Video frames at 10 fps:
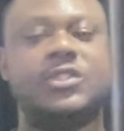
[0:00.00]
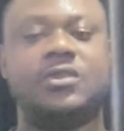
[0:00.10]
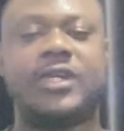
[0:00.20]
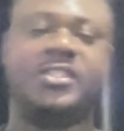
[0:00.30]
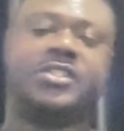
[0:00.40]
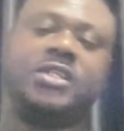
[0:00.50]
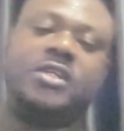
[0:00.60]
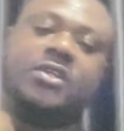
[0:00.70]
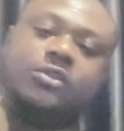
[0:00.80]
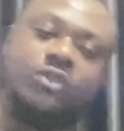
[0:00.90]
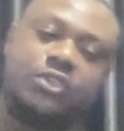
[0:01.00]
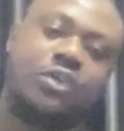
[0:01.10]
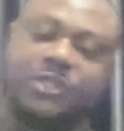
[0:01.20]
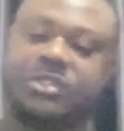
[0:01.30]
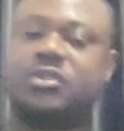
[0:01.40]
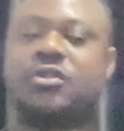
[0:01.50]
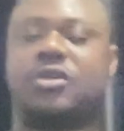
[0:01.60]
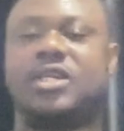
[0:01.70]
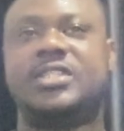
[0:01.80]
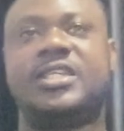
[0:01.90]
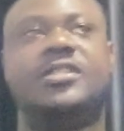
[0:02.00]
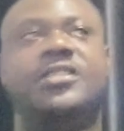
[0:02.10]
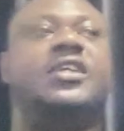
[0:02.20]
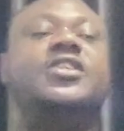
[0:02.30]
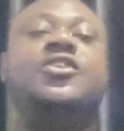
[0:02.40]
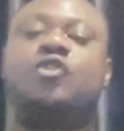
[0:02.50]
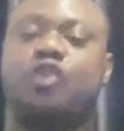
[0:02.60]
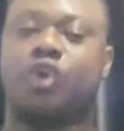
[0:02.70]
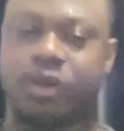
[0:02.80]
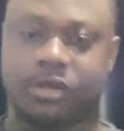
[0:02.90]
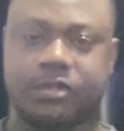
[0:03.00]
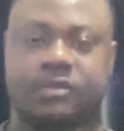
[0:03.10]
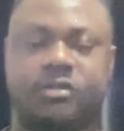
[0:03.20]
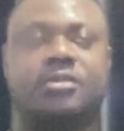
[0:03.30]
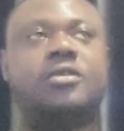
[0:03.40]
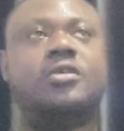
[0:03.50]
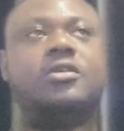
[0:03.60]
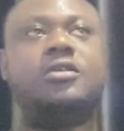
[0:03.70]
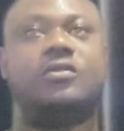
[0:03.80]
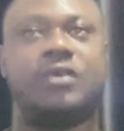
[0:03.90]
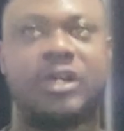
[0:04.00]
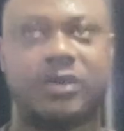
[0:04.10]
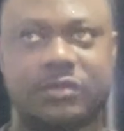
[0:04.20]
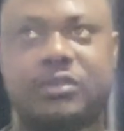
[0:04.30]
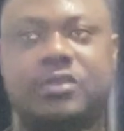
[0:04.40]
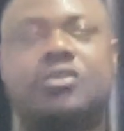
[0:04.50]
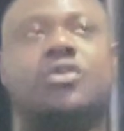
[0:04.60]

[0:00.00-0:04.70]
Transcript: Right? You submit to the crawlers and then they crawl to